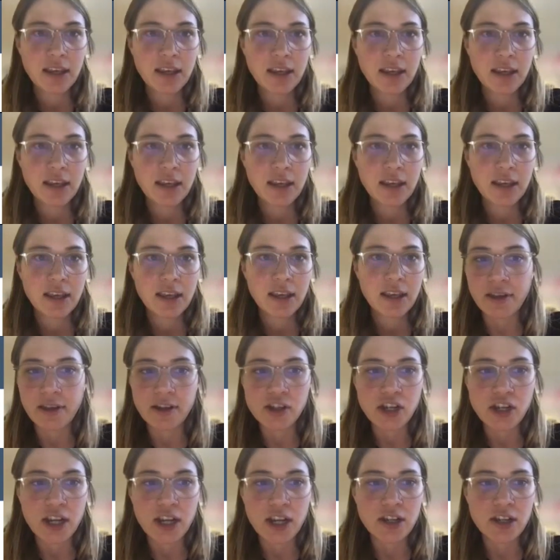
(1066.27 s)
Looking at how
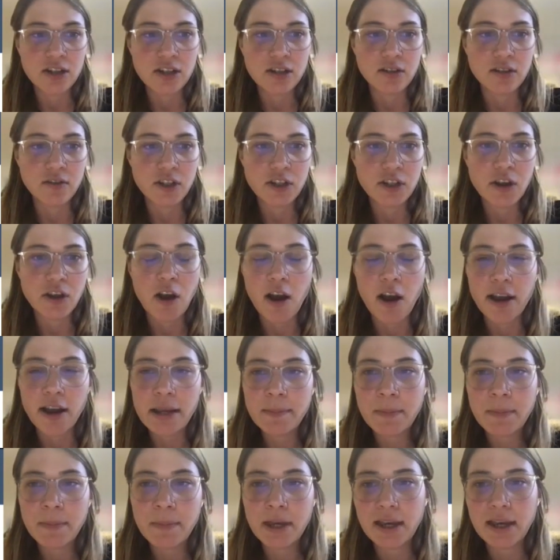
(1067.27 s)
that changed over
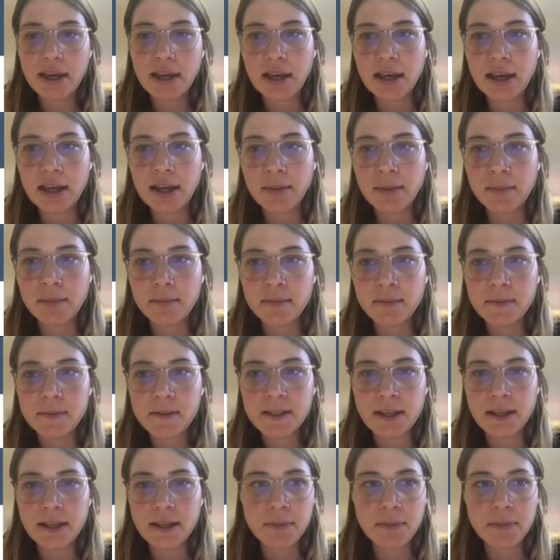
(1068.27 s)
time,
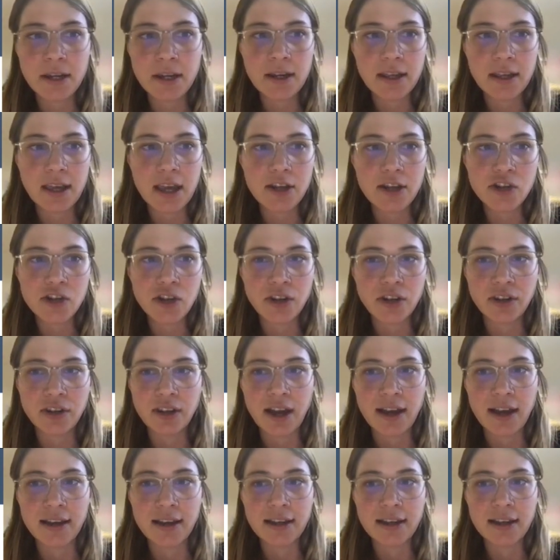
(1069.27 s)
some indication
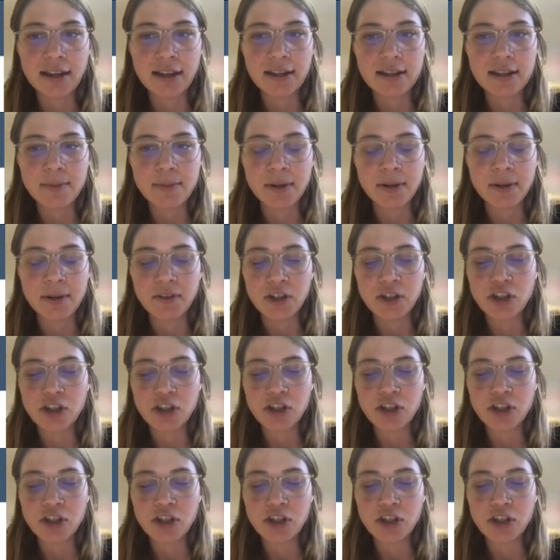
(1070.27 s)
that there's a bit of a
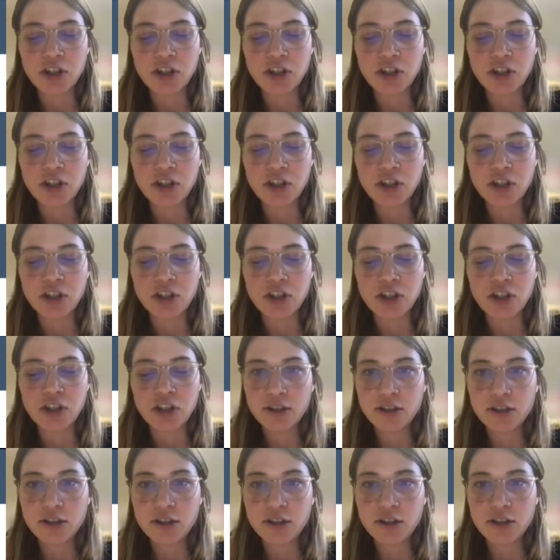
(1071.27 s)
jump in
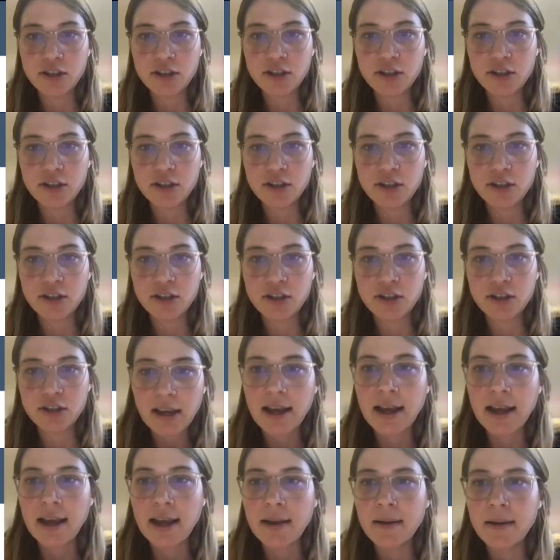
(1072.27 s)
2022.
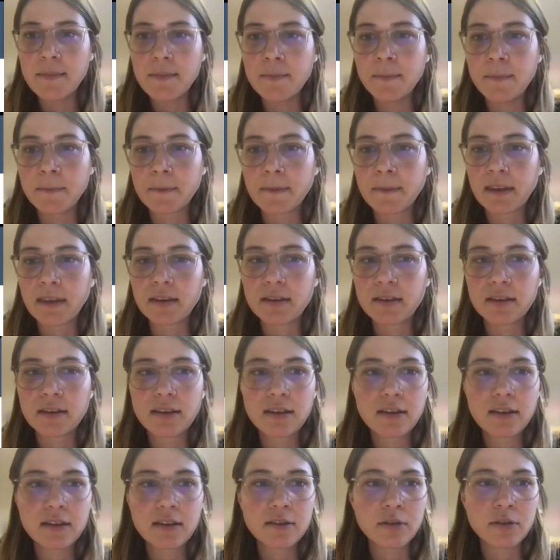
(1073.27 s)

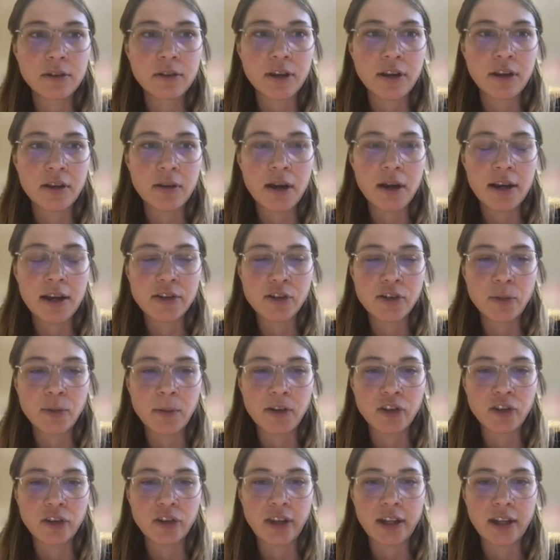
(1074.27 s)
Although I should
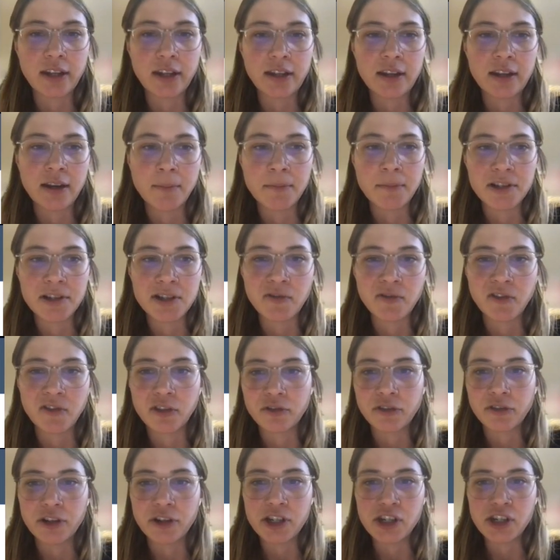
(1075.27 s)
mention that the numbers
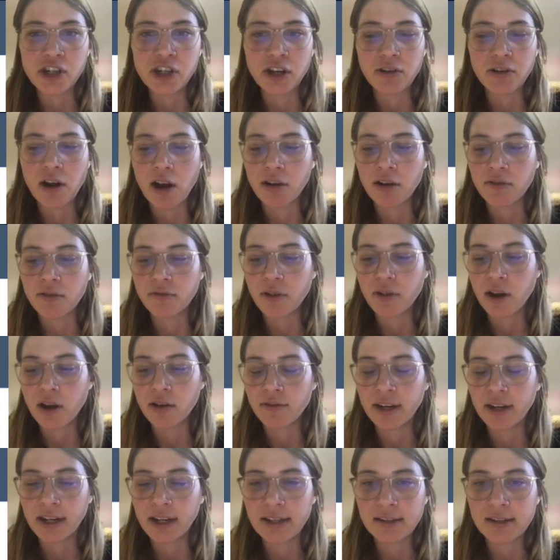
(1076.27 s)
for each year are
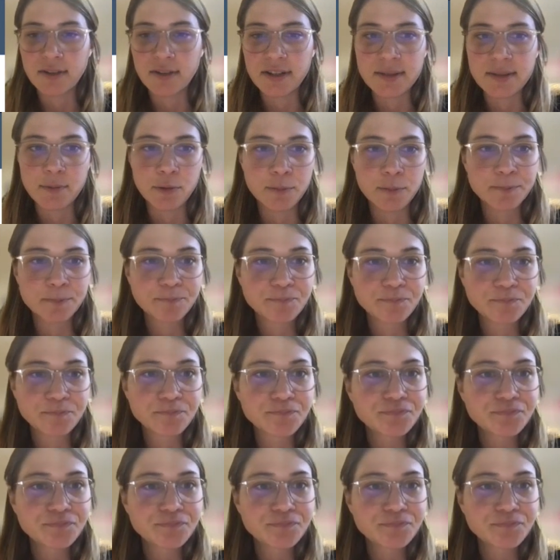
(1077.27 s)
relatively small.